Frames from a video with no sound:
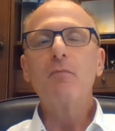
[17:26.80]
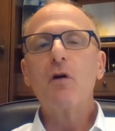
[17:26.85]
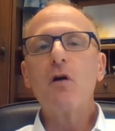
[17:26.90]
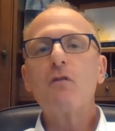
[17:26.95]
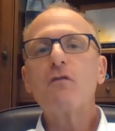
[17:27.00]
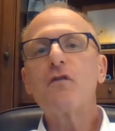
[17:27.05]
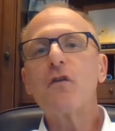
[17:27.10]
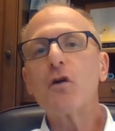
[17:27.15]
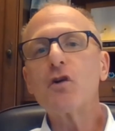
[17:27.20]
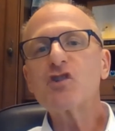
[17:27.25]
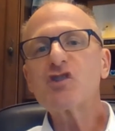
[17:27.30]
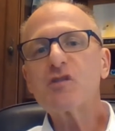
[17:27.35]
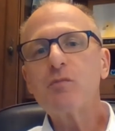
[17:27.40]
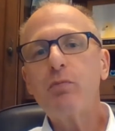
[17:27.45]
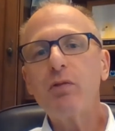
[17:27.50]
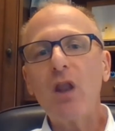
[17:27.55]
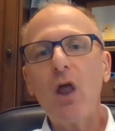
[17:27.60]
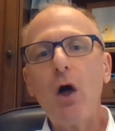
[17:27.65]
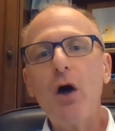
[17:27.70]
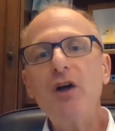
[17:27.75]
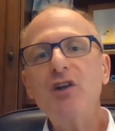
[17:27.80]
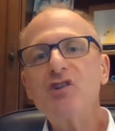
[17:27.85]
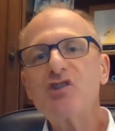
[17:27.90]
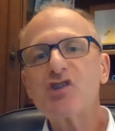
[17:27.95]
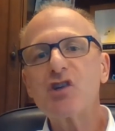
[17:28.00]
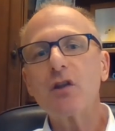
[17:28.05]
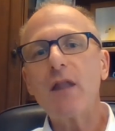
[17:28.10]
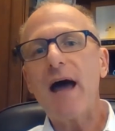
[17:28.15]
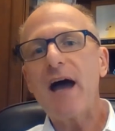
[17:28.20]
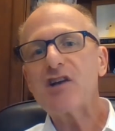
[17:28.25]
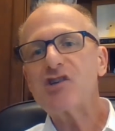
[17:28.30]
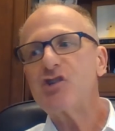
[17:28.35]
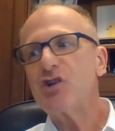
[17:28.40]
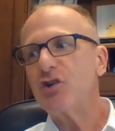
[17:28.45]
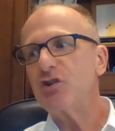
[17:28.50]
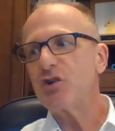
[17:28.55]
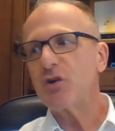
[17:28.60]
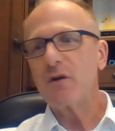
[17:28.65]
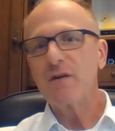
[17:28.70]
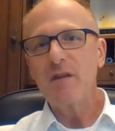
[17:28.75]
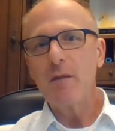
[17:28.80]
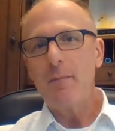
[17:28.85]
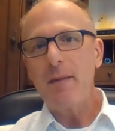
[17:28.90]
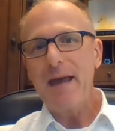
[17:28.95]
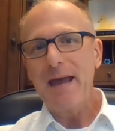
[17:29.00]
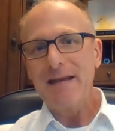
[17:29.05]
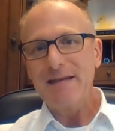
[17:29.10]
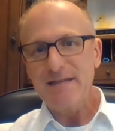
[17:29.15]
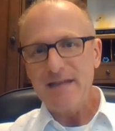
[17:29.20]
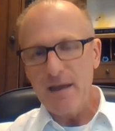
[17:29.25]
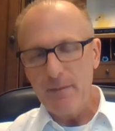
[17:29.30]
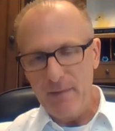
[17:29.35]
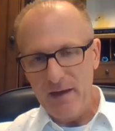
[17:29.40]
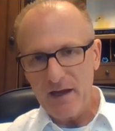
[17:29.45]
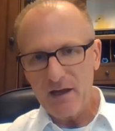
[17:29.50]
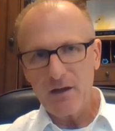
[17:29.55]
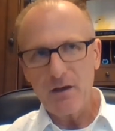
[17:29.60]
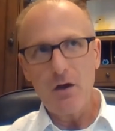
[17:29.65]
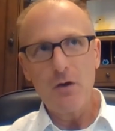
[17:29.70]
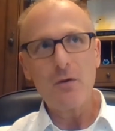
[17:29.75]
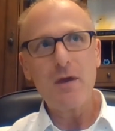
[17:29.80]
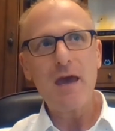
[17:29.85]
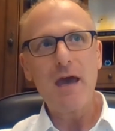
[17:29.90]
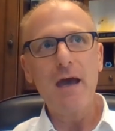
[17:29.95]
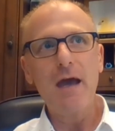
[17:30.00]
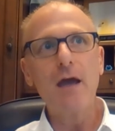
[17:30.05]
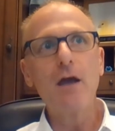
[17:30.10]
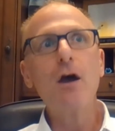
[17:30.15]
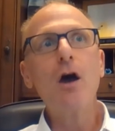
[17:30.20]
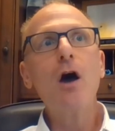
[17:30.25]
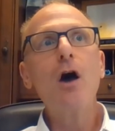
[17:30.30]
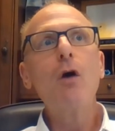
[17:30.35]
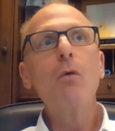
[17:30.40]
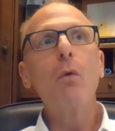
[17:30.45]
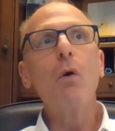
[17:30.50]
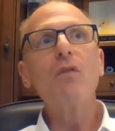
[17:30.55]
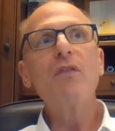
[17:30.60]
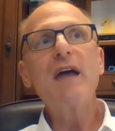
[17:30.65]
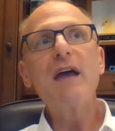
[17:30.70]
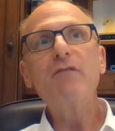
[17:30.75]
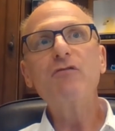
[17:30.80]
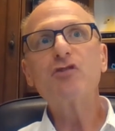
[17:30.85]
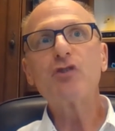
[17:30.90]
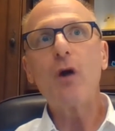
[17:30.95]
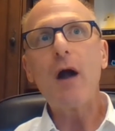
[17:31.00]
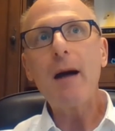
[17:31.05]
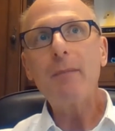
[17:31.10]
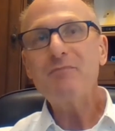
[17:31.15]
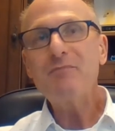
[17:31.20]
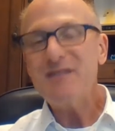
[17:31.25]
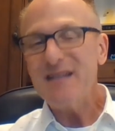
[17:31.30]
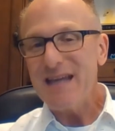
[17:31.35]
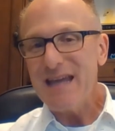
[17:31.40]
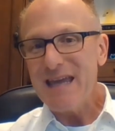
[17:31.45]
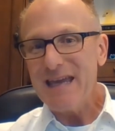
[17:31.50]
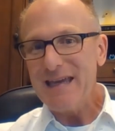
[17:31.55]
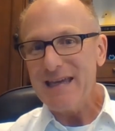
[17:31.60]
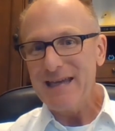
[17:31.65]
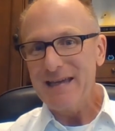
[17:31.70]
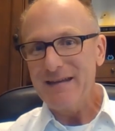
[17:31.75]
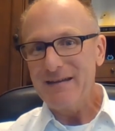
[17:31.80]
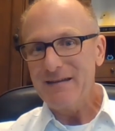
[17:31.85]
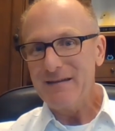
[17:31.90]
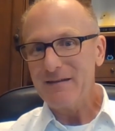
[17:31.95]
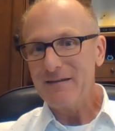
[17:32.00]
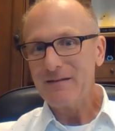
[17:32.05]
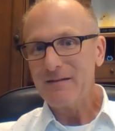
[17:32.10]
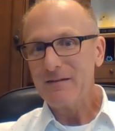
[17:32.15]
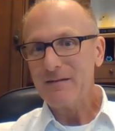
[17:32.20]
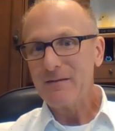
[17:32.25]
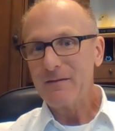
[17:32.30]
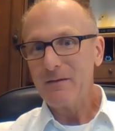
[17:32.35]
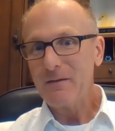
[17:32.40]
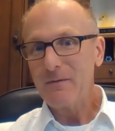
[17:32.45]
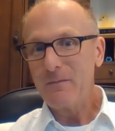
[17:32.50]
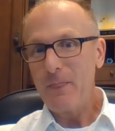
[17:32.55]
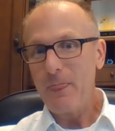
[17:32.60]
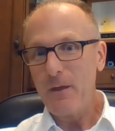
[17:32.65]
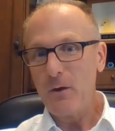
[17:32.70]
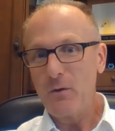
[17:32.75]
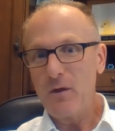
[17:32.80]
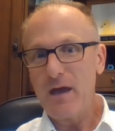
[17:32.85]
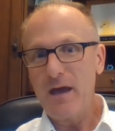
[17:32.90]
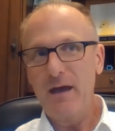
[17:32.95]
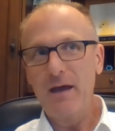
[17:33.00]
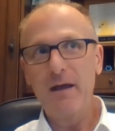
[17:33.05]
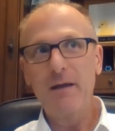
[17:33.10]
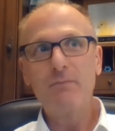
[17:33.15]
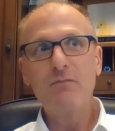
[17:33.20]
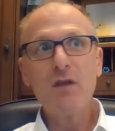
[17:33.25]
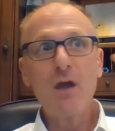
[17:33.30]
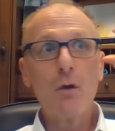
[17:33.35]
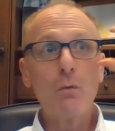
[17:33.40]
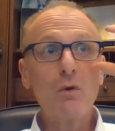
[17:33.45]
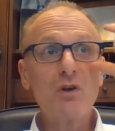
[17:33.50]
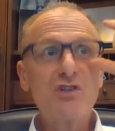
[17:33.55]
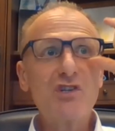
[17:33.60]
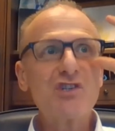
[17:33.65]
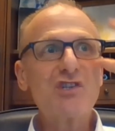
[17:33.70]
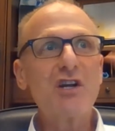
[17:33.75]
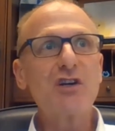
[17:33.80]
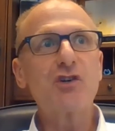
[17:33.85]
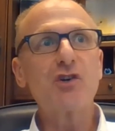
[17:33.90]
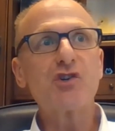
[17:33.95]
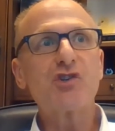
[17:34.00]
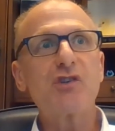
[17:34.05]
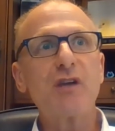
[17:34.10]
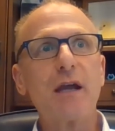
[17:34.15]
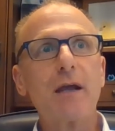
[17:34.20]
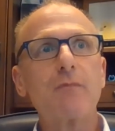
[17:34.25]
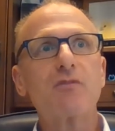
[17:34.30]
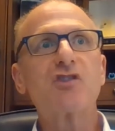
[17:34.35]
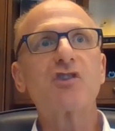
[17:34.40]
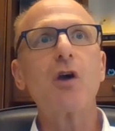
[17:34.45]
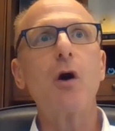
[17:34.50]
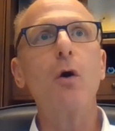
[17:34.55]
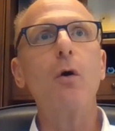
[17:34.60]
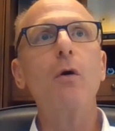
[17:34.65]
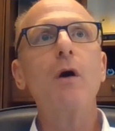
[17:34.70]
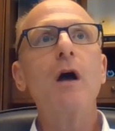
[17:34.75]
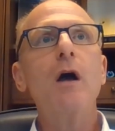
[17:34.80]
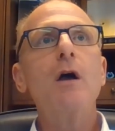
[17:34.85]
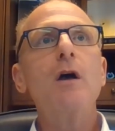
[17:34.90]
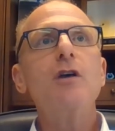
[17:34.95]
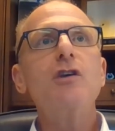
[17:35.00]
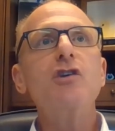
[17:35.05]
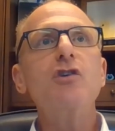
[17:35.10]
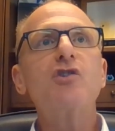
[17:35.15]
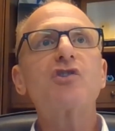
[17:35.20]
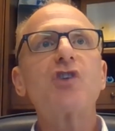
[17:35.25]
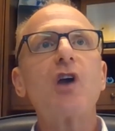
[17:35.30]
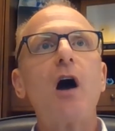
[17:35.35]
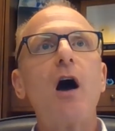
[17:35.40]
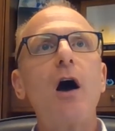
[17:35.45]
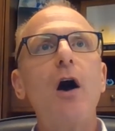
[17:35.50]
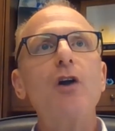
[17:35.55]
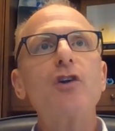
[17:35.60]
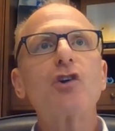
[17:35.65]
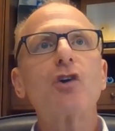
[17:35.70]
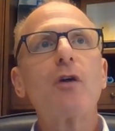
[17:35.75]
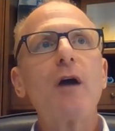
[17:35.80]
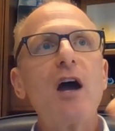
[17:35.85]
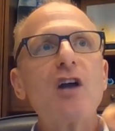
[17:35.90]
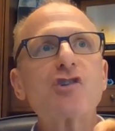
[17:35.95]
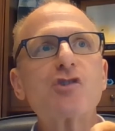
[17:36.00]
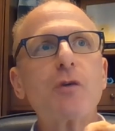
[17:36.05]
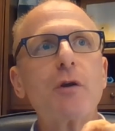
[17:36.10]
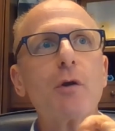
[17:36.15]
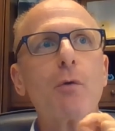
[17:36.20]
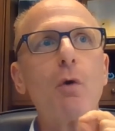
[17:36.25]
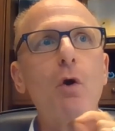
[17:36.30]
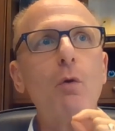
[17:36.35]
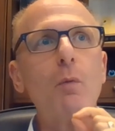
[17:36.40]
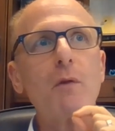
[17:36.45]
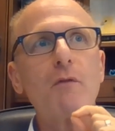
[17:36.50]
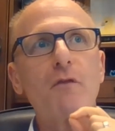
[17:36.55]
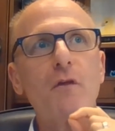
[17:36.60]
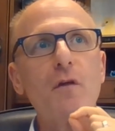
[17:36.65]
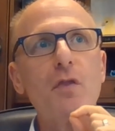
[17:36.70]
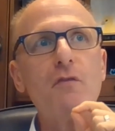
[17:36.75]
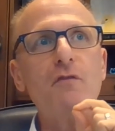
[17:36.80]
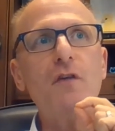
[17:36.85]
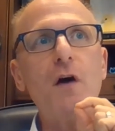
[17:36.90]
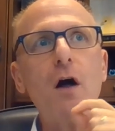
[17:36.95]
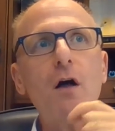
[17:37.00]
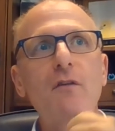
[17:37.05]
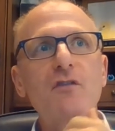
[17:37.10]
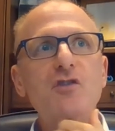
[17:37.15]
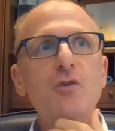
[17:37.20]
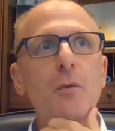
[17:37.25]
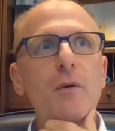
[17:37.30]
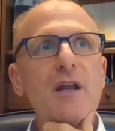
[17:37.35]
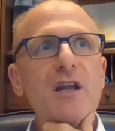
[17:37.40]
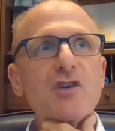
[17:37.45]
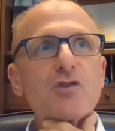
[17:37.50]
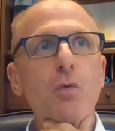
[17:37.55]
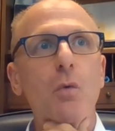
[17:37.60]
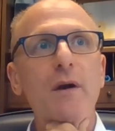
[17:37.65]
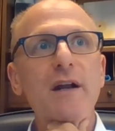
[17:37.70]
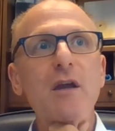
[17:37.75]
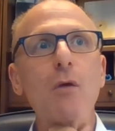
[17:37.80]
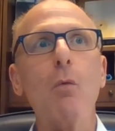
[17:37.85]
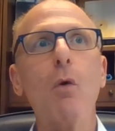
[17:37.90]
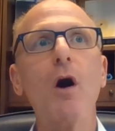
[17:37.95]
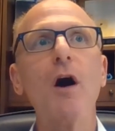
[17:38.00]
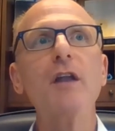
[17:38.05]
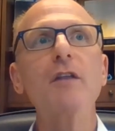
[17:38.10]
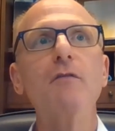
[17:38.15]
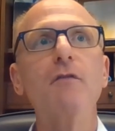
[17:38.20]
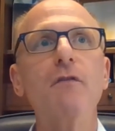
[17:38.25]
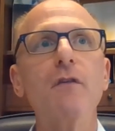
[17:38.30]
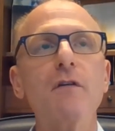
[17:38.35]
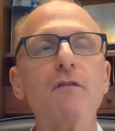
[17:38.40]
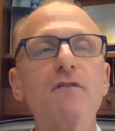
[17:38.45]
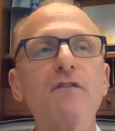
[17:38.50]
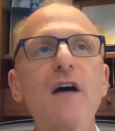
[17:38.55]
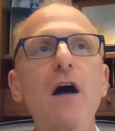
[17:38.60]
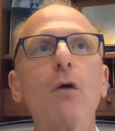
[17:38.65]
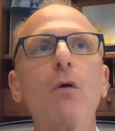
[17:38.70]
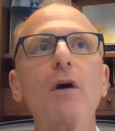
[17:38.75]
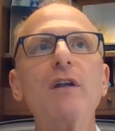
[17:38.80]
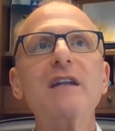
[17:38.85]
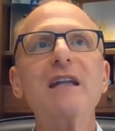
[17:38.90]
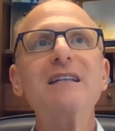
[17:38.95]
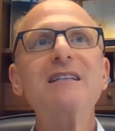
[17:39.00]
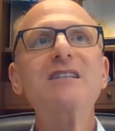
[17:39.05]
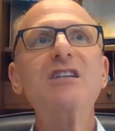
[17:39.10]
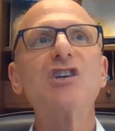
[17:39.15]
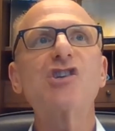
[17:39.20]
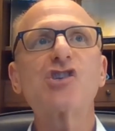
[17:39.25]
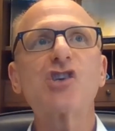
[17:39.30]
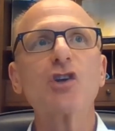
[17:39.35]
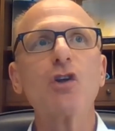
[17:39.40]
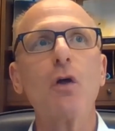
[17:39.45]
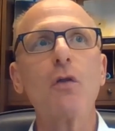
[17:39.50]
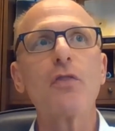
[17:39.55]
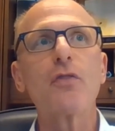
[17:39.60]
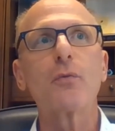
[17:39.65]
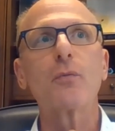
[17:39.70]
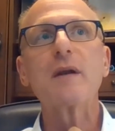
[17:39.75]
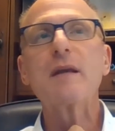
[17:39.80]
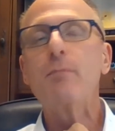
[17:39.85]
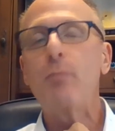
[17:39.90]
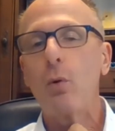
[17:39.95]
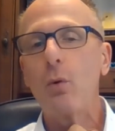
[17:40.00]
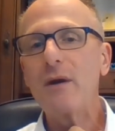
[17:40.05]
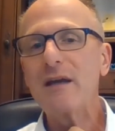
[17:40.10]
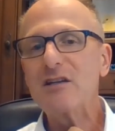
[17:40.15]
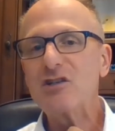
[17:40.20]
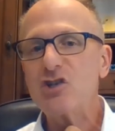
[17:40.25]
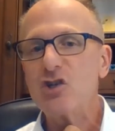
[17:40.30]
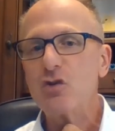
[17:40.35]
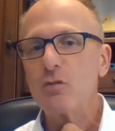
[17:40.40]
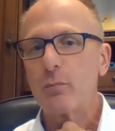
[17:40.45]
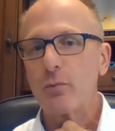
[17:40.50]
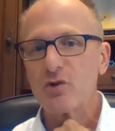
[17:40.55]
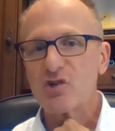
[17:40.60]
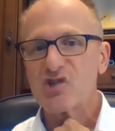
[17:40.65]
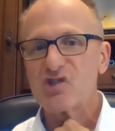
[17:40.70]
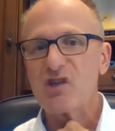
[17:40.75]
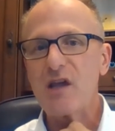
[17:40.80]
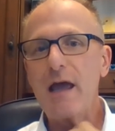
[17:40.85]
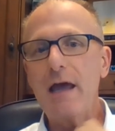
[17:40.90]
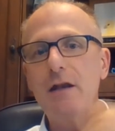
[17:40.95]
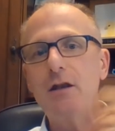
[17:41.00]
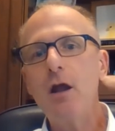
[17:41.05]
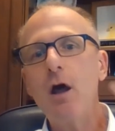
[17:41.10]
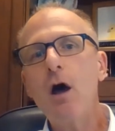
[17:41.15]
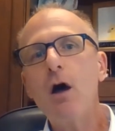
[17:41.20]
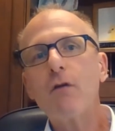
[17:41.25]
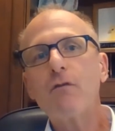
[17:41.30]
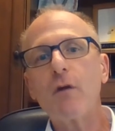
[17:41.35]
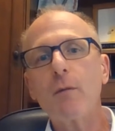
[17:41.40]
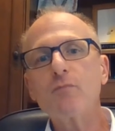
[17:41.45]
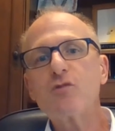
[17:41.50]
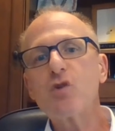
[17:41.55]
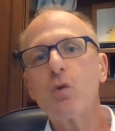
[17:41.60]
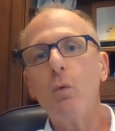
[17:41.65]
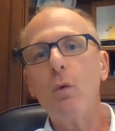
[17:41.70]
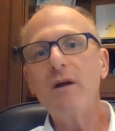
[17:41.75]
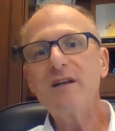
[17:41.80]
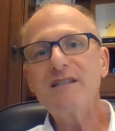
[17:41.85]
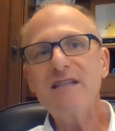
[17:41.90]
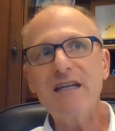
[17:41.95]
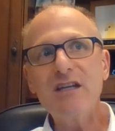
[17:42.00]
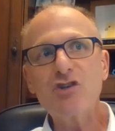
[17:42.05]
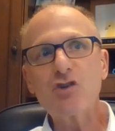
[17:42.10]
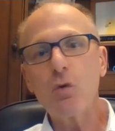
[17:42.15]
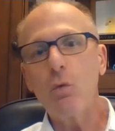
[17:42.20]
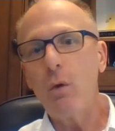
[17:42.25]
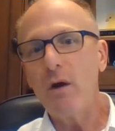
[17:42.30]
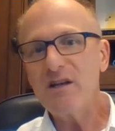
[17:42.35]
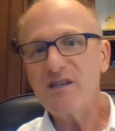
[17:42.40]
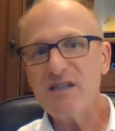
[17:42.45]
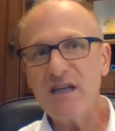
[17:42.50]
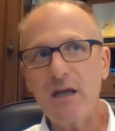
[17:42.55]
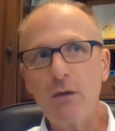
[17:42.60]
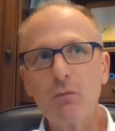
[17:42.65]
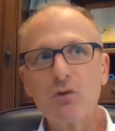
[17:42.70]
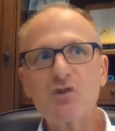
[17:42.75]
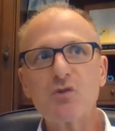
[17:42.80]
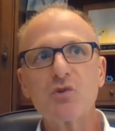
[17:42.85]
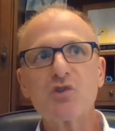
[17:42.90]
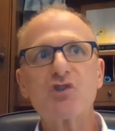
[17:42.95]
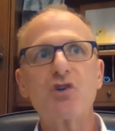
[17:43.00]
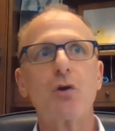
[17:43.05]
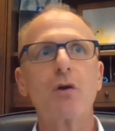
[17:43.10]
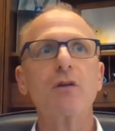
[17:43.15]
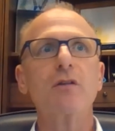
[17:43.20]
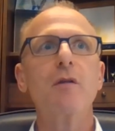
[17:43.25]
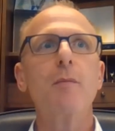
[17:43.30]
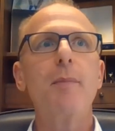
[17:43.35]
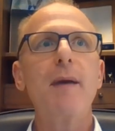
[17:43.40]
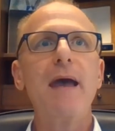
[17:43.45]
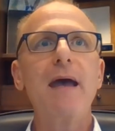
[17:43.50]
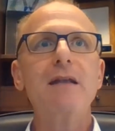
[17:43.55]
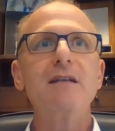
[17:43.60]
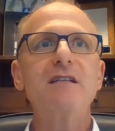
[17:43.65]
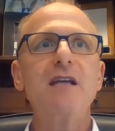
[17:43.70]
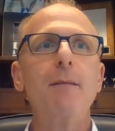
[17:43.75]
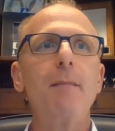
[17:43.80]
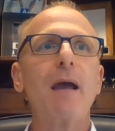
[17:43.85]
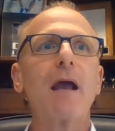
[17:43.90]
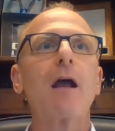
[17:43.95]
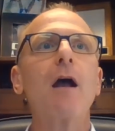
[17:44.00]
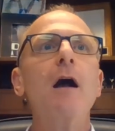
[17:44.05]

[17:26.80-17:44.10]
first plunged last year during the pandemic, okay? Well, they've dropped again, okay? Which is interesting. So you saw undergraduate enrollment for the fall of 2021 fell an additional 3.2% from 2020, which was during the pandemic.